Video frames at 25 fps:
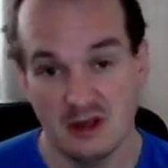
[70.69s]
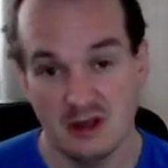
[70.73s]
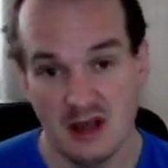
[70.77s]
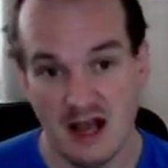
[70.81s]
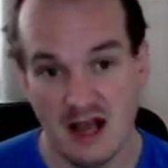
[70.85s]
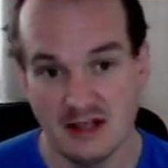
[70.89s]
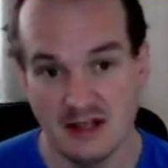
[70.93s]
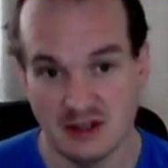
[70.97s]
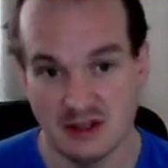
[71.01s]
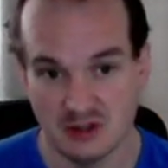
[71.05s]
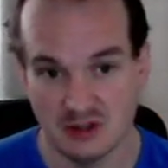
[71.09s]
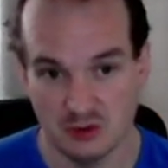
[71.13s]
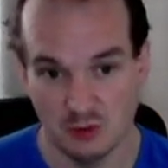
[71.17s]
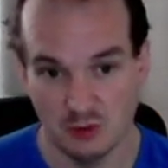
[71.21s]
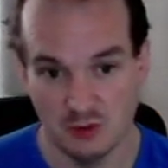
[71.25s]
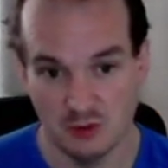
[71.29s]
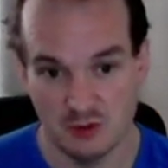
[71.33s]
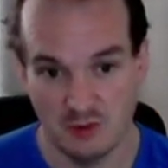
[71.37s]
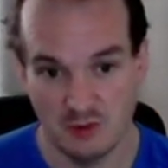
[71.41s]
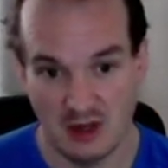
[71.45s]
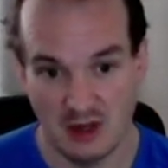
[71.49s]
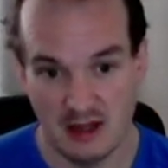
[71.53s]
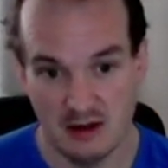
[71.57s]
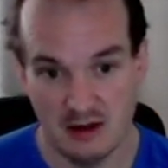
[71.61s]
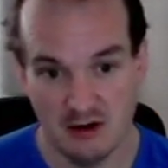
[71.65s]
It doesn't always
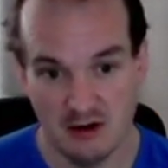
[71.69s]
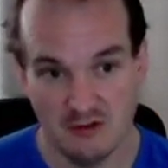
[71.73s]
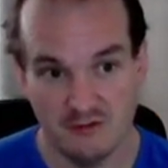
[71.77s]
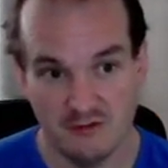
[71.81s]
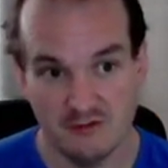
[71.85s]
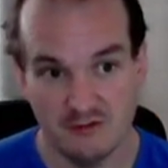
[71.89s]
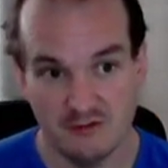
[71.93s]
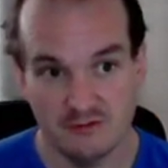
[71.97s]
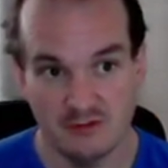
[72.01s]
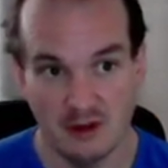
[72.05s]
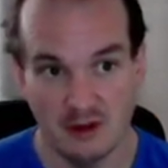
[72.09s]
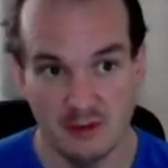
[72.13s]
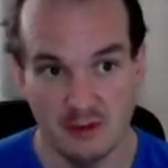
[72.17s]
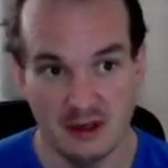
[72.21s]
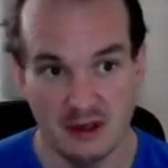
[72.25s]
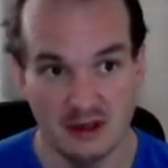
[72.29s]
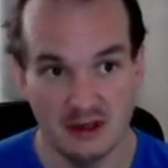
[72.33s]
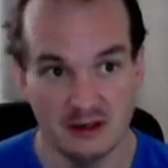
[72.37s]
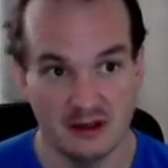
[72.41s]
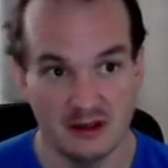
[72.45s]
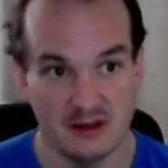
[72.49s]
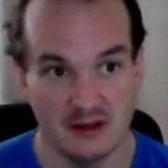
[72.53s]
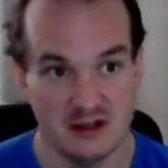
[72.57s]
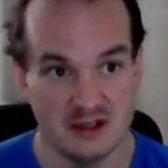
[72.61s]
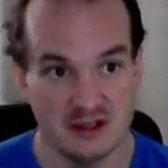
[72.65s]
play off. I mean,
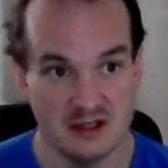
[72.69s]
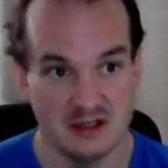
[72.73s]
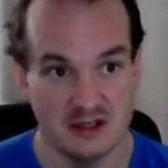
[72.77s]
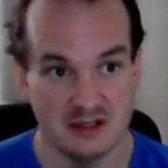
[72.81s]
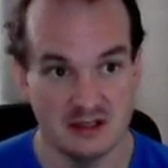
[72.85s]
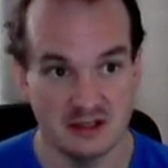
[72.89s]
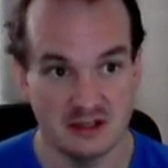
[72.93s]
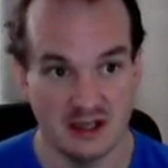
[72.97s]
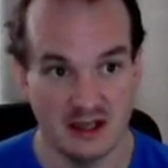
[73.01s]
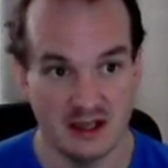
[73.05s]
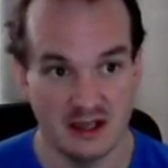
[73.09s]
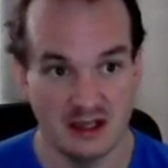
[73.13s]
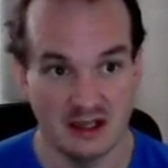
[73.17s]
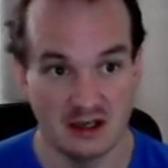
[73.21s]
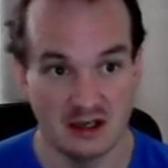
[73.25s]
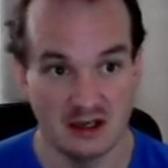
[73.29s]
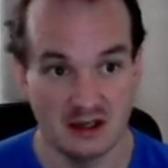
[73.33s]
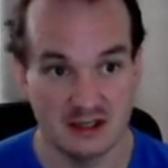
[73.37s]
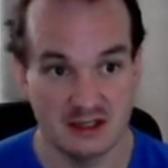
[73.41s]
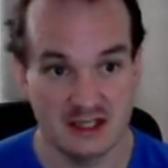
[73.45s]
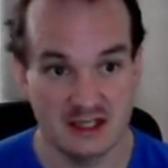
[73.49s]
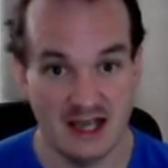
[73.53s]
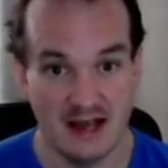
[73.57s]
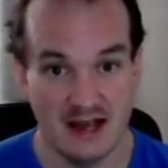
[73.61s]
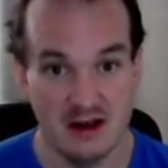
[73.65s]
this is a
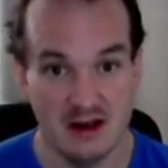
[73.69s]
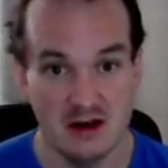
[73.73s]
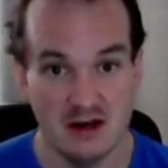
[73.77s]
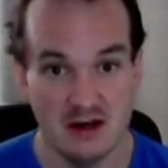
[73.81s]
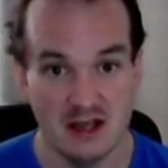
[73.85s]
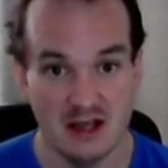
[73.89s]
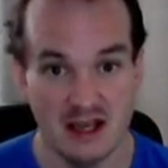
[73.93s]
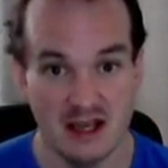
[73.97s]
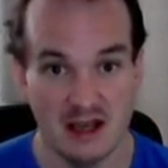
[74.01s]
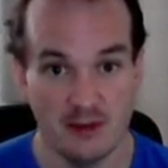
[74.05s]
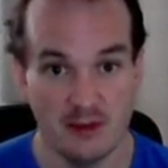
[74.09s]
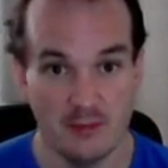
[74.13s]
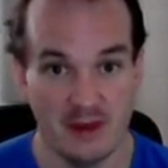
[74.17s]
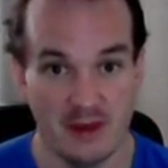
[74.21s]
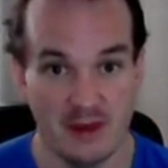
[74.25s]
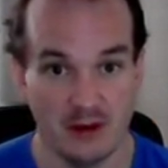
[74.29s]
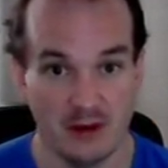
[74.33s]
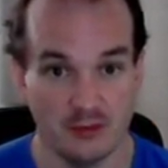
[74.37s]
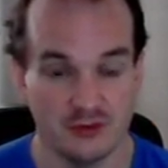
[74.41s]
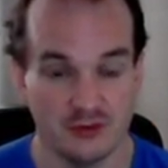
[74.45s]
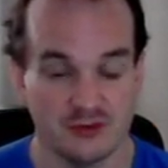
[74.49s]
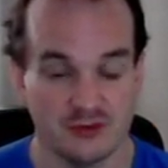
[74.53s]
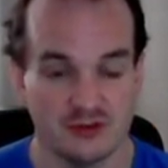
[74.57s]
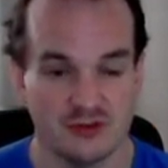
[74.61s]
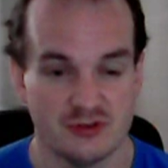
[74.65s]
glass cannon. It
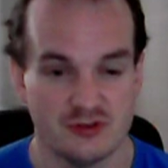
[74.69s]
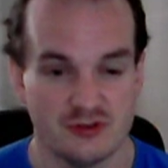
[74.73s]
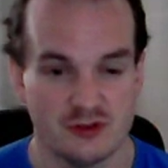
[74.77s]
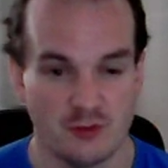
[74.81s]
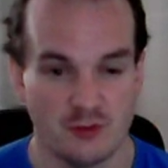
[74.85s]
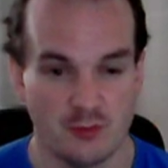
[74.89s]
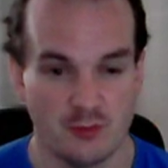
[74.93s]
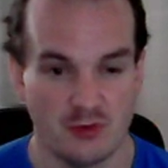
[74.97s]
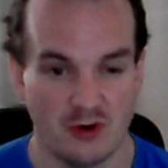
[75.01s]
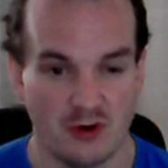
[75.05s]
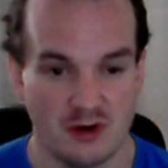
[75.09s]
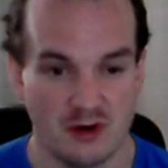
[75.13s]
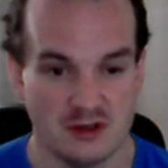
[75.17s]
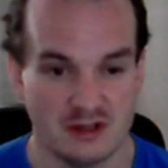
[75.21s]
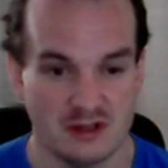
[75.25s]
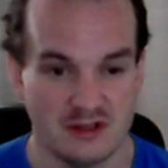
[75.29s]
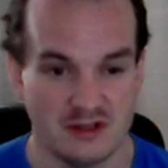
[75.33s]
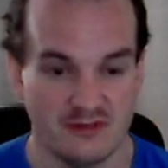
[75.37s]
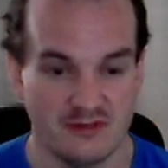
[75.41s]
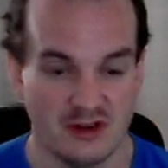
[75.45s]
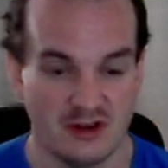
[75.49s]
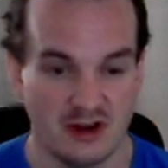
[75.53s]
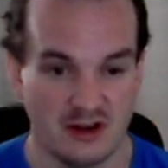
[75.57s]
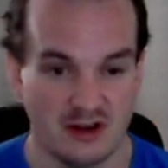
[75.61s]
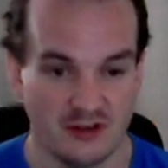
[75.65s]
melts surprisingly
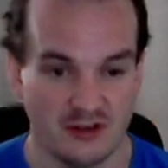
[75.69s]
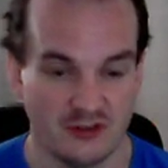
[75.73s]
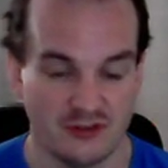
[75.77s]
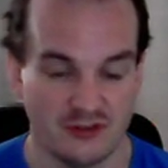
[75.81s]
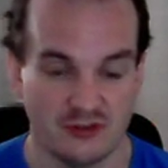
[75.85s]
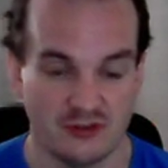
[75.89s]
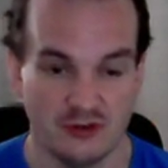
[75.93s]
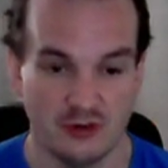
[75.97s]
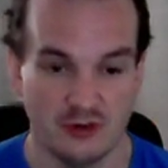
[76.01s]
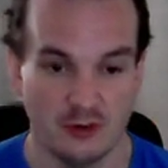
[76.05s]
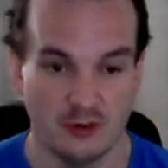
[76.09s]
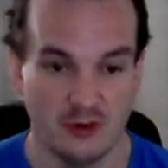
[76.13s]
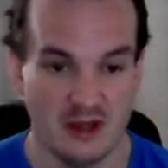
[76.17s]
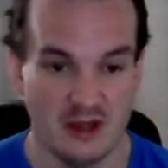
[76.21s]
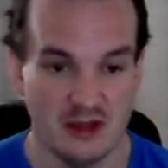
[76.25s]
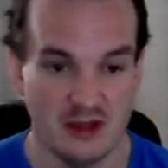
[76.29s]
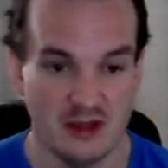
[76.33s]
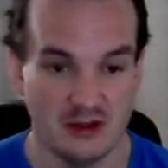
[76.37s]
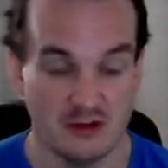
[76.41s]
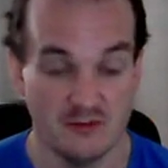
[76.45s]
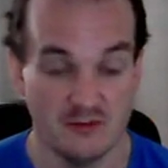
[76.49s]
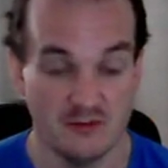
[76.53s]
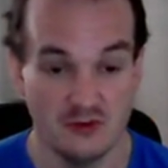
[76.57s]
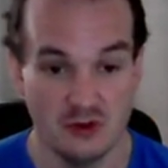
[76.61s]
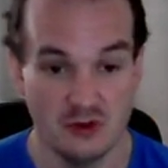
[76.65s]
fast to either
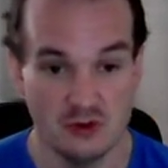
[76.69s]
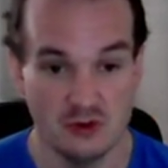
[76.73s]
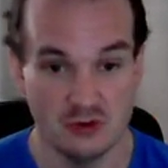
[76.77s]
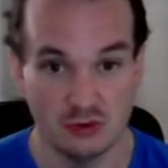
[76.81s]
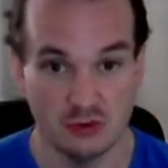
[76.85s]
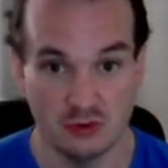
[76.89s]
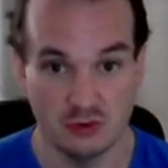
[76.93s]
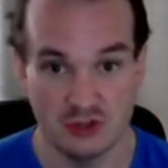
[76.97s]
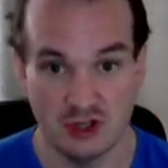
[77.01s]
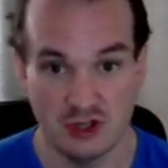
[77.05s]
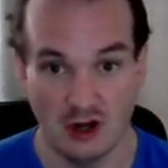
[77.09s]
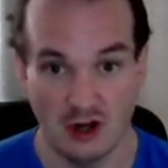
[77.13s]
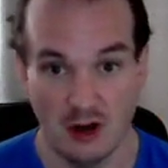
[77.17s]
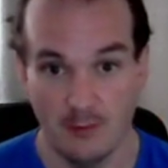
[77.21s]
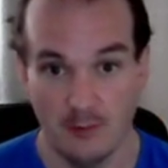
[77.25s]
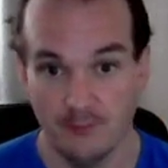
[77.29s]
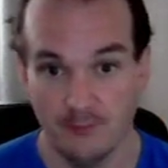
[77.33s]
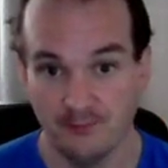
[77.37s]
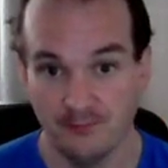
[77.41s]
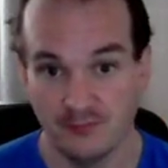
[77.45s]
Confusion or Charm.